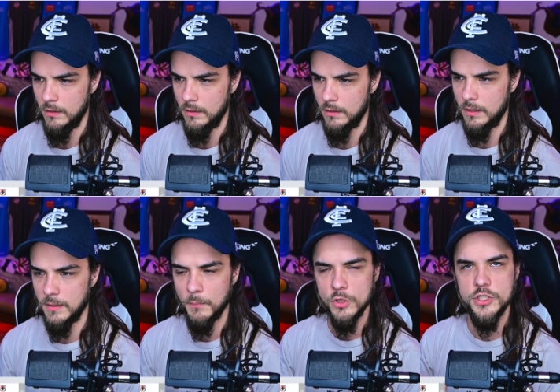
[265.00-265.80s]

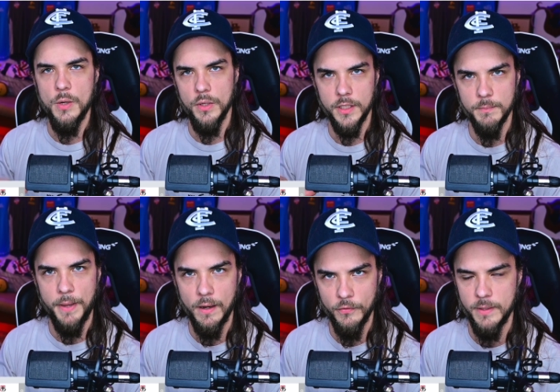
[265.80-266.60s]
it, mostly I want to
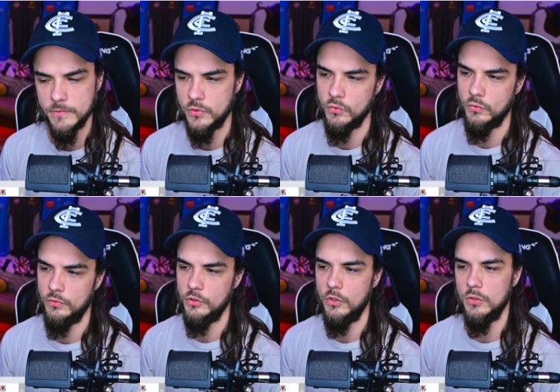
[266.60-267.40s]
compare them to
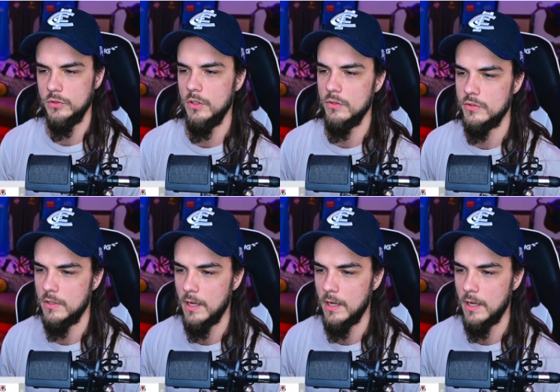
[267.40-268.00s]
to Gold Coast.